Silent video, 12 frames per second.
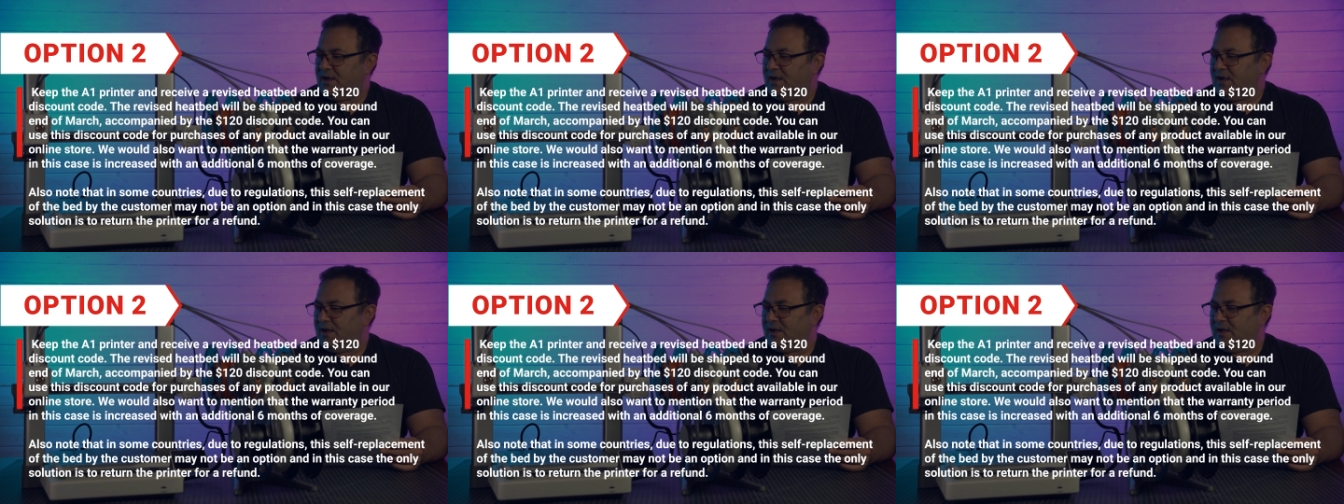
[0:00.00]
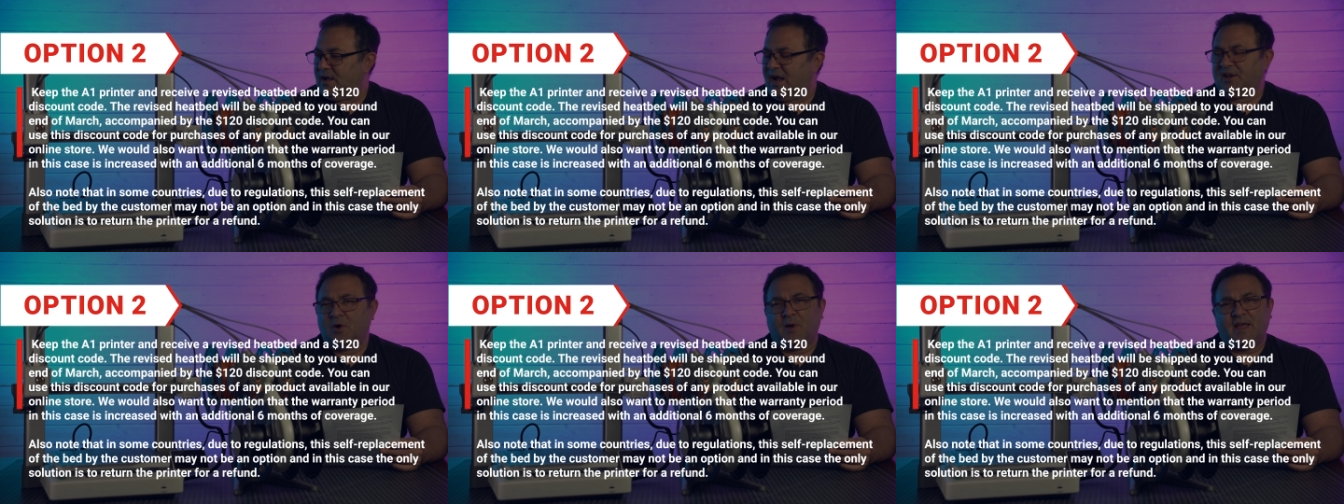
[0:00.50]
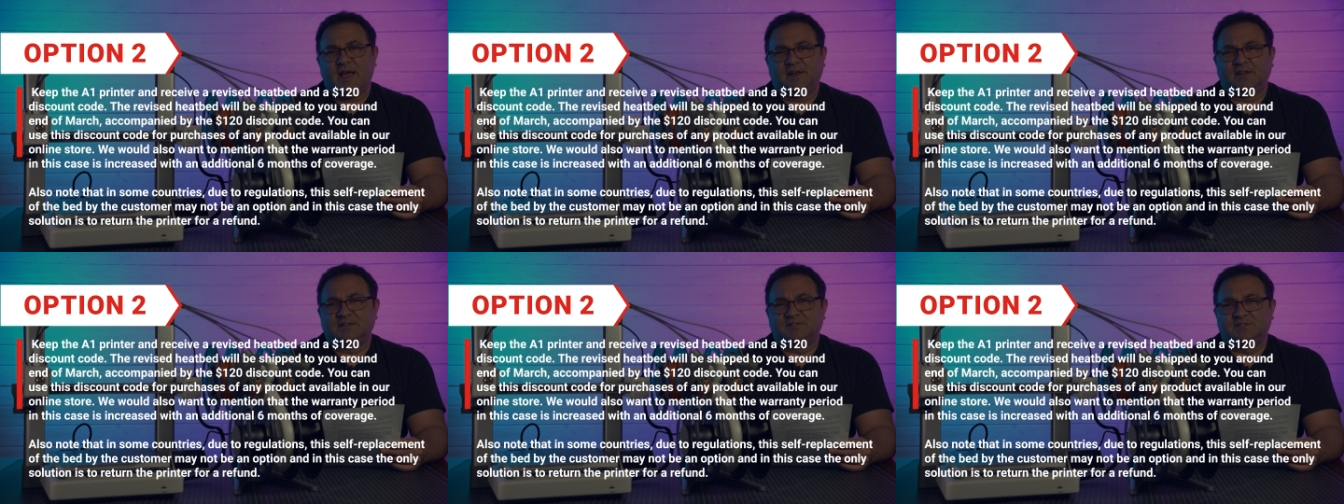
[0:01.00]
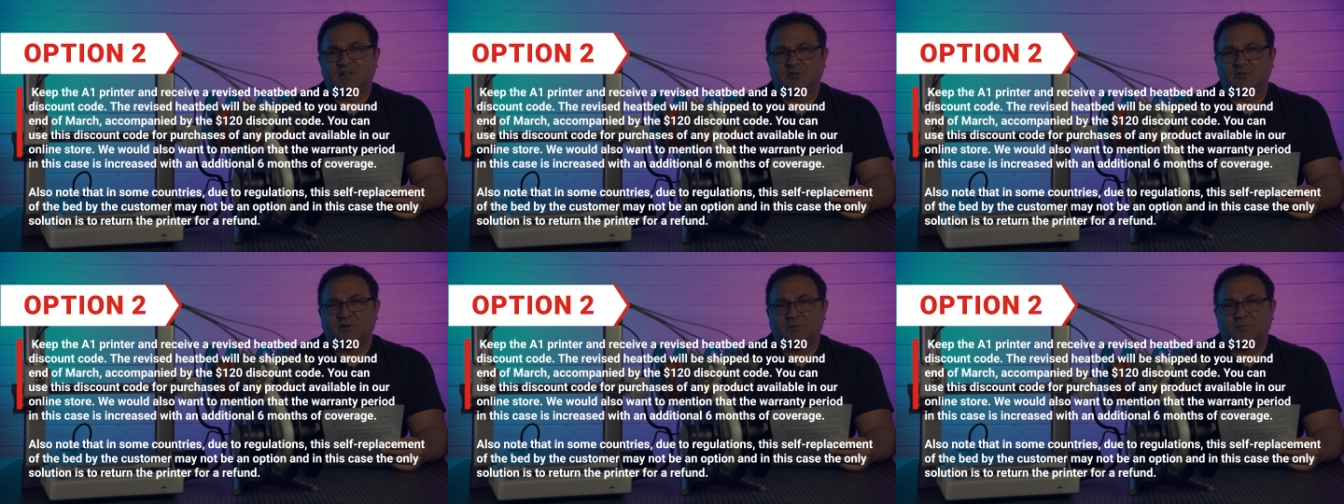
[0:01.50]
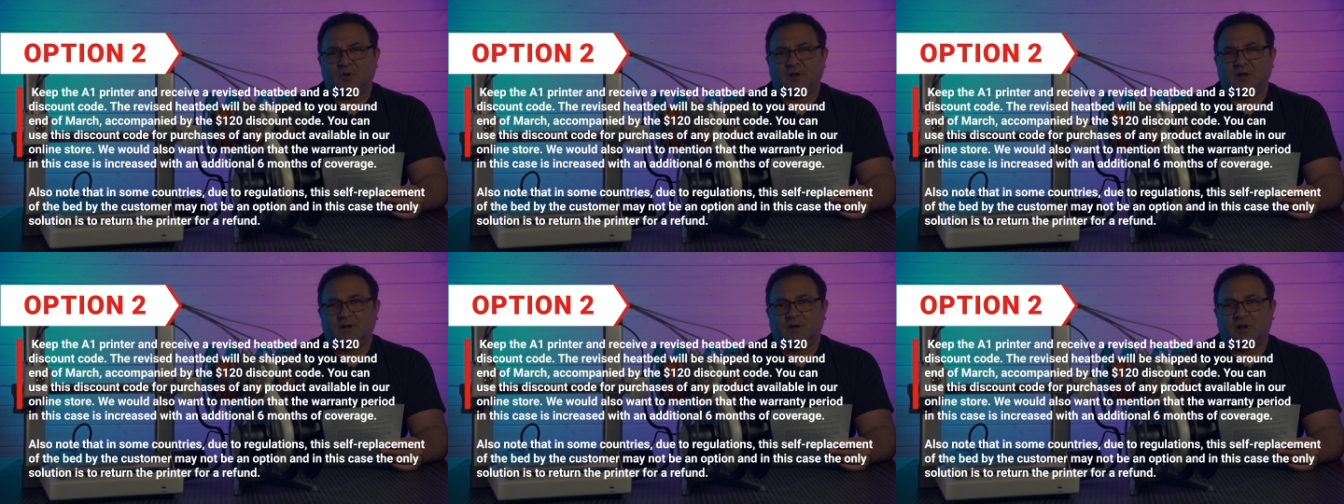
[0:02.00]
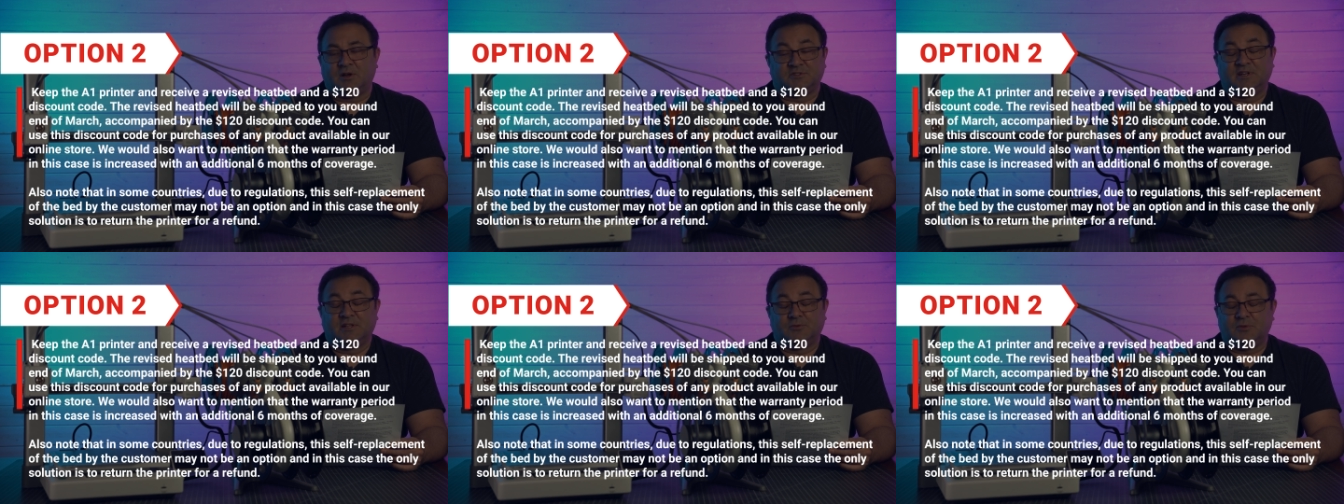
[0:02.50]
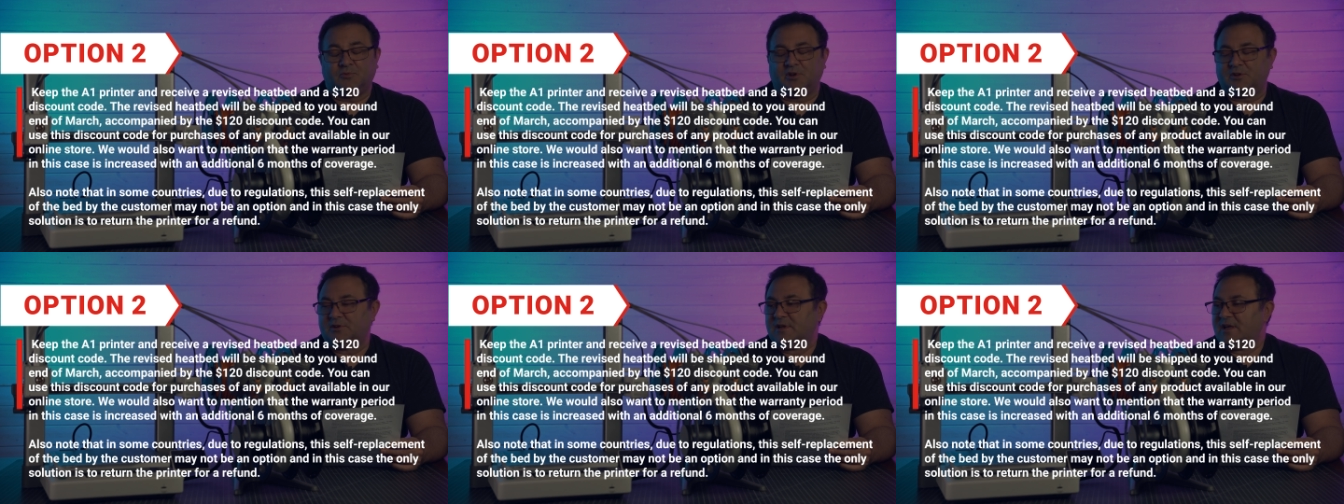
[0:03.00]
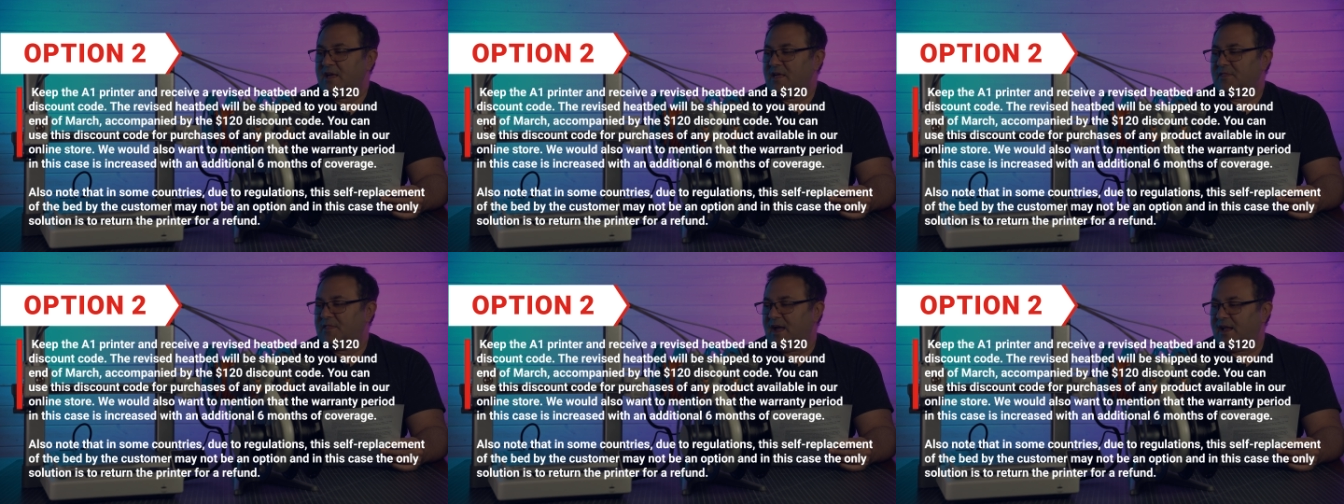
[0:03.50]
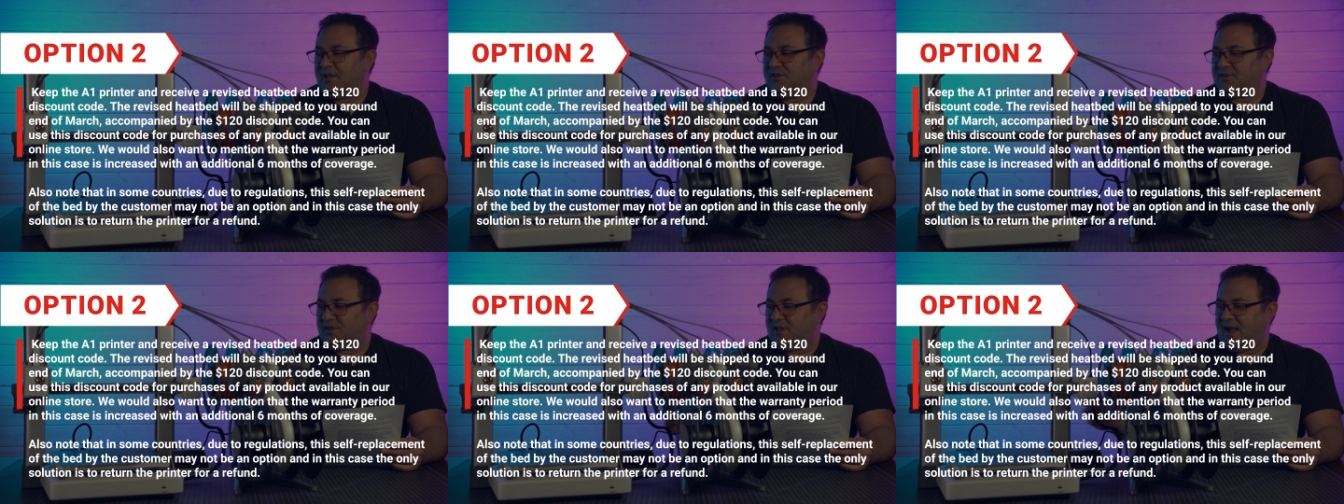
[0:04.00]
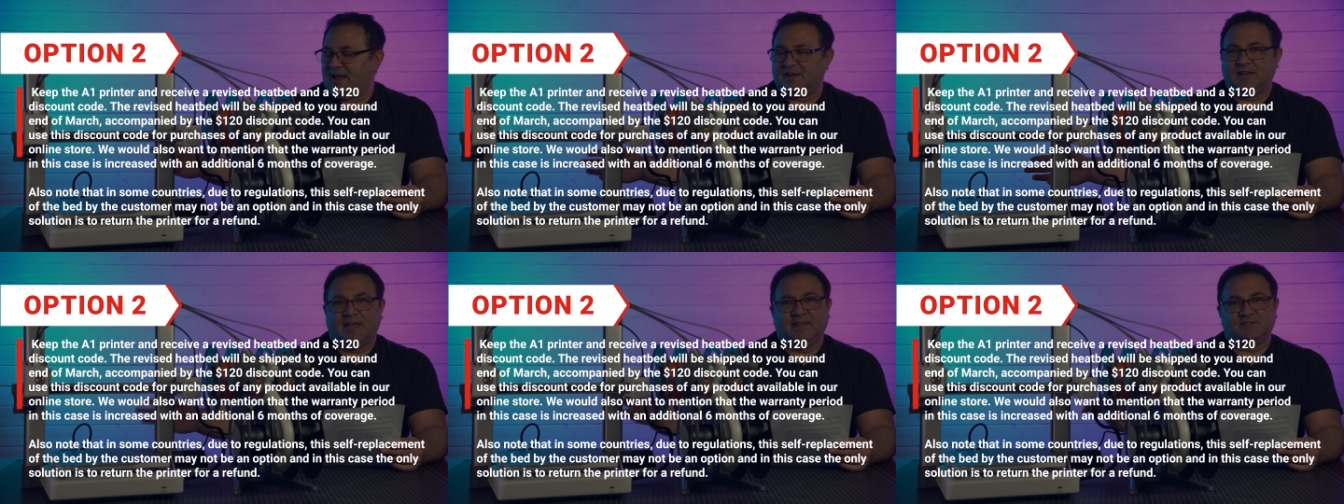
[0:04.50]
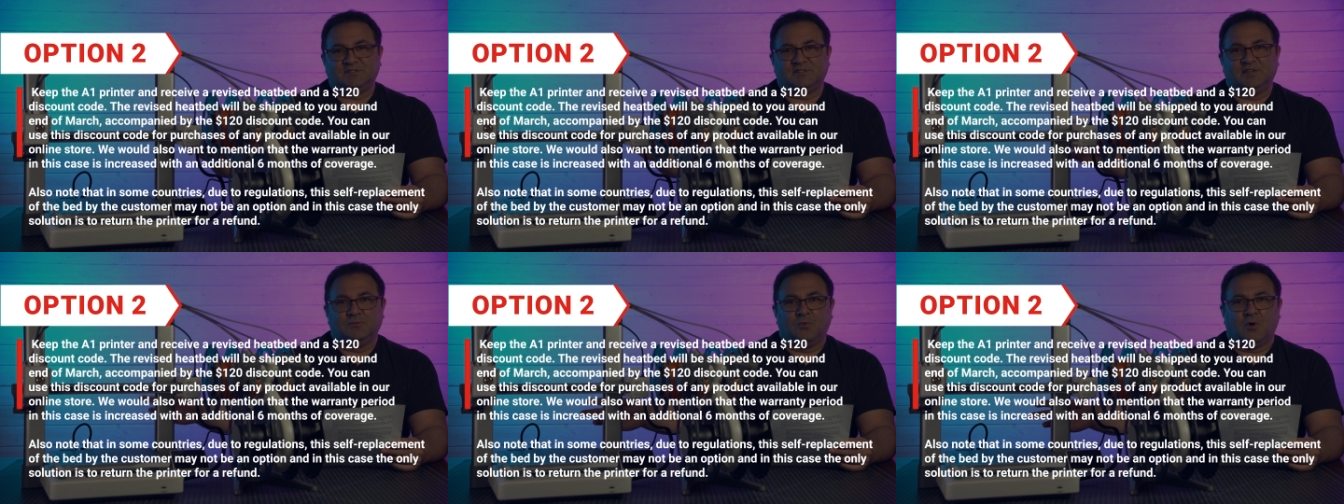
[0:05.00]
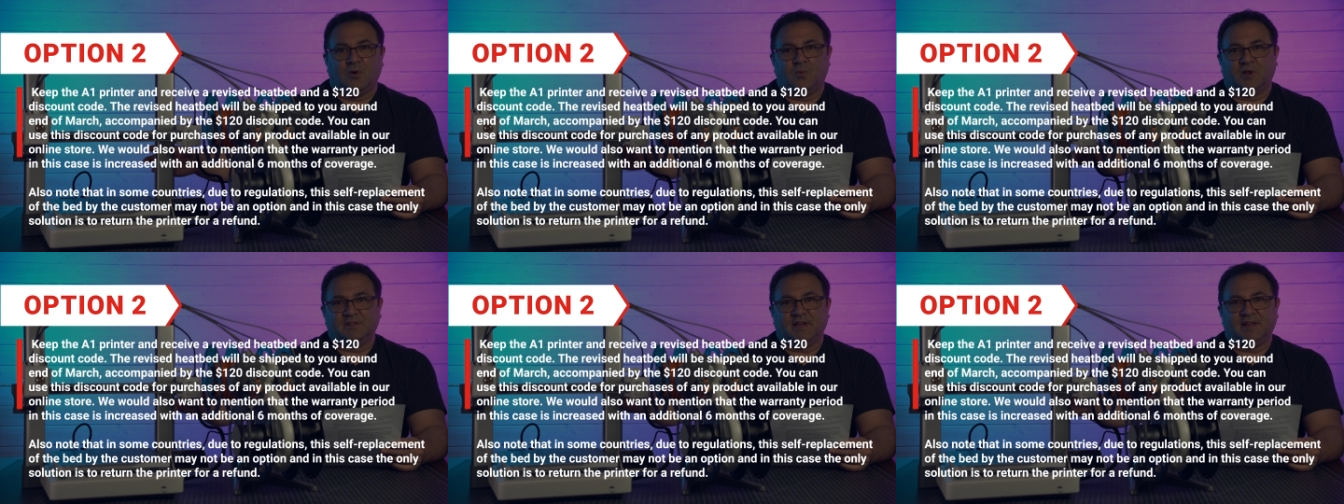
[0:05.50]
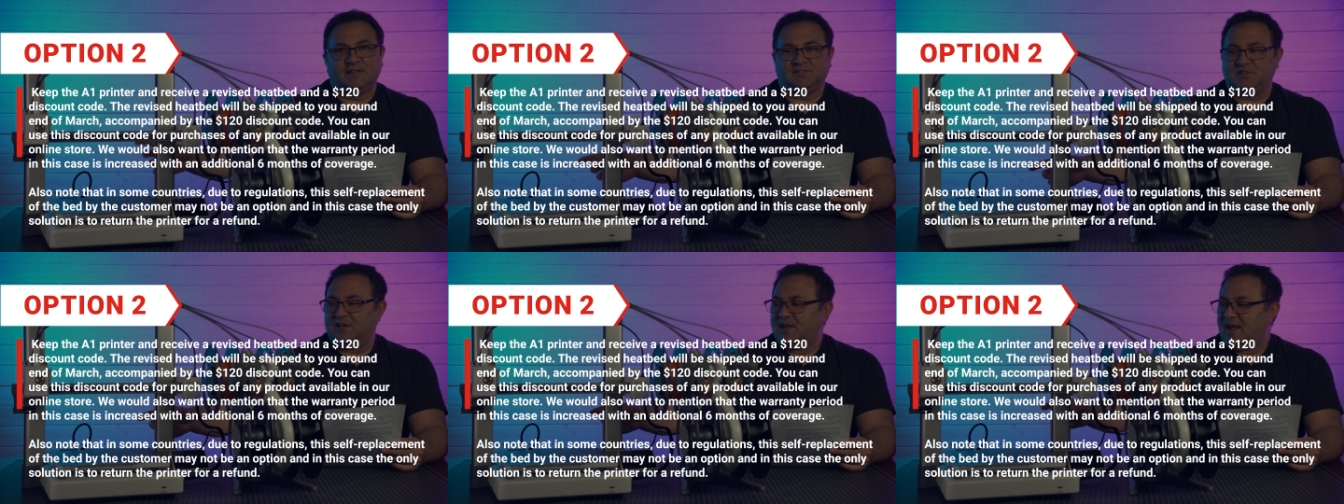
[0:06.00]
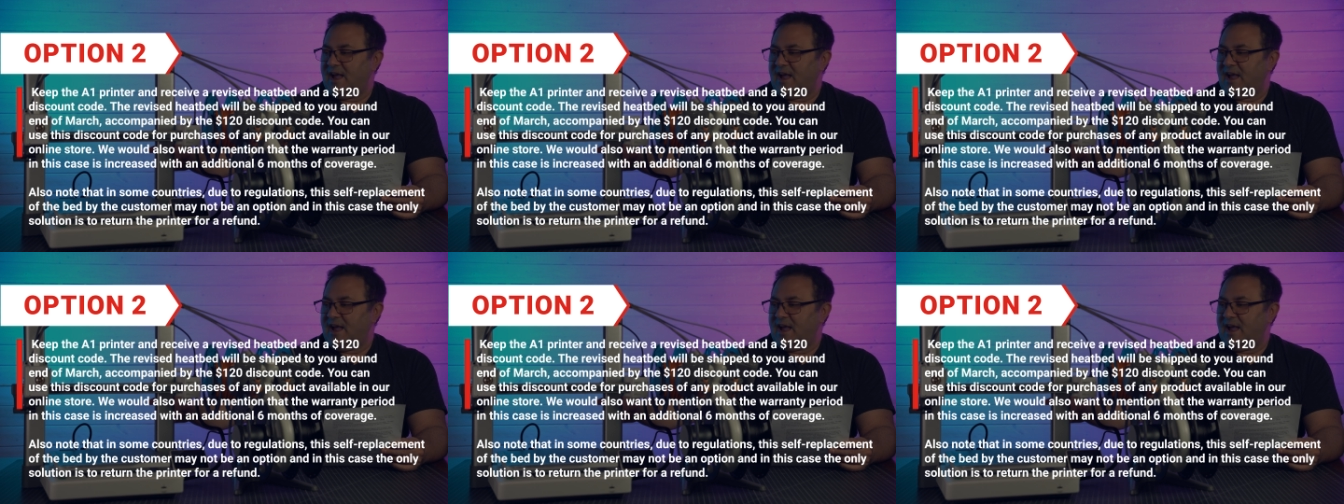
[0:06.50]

I know I had an auxiliary artillery printer that had an AC, a 110 AC,